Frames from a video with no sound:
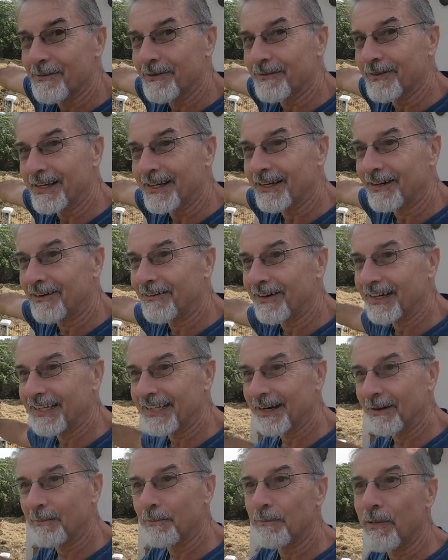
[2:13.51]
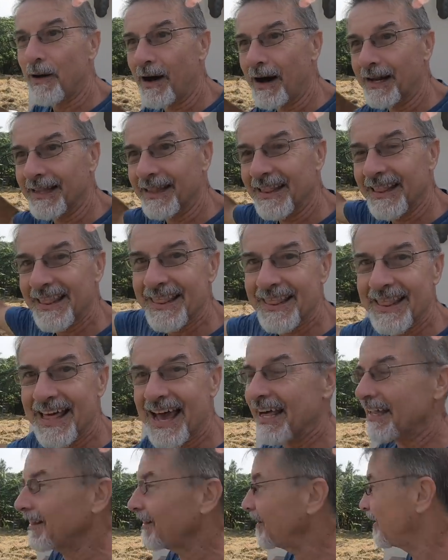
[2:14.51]
of the hill right there bought
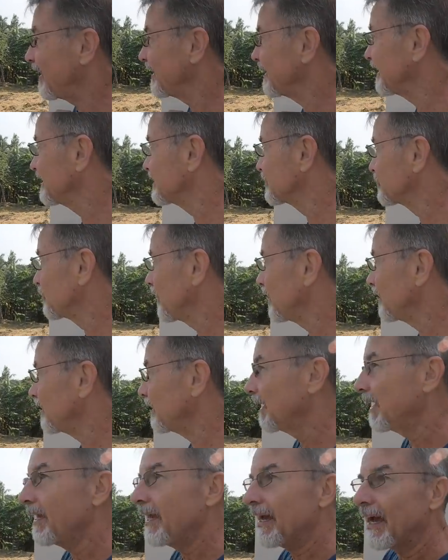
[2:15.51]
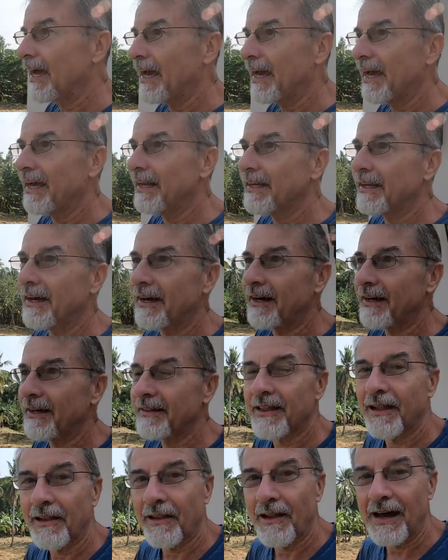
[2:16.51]
that lot as well. And uh,
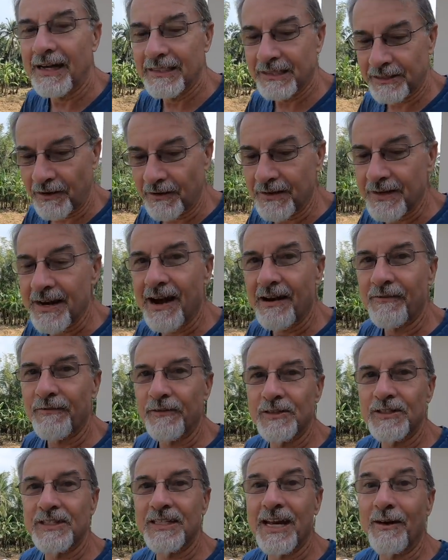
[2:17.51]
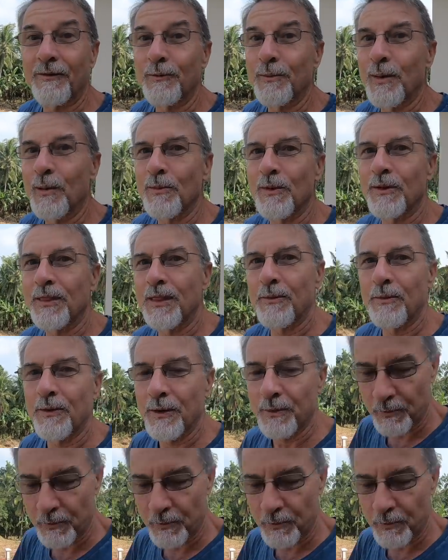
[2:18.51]
the lots are now for sale. Remember, they were in